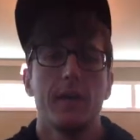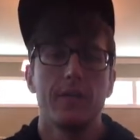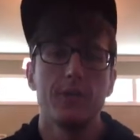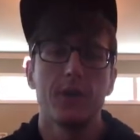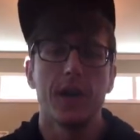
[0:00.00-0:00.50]

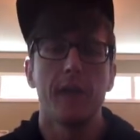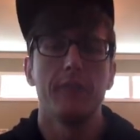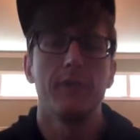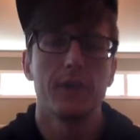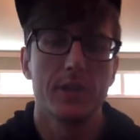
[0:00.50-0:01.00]
If you're going to have
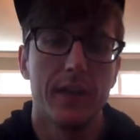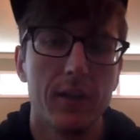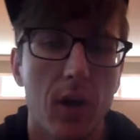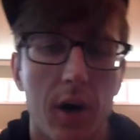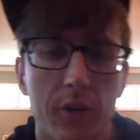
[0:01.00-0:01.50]
a function
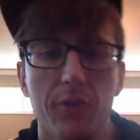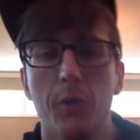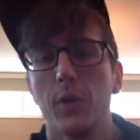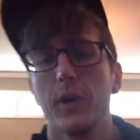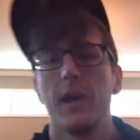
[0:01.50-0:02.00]
that logs the
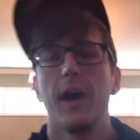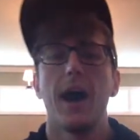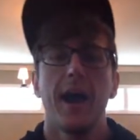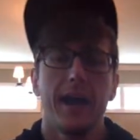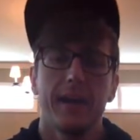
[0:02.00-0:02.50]
word
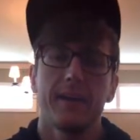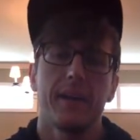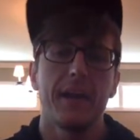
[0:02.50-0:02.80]
hi,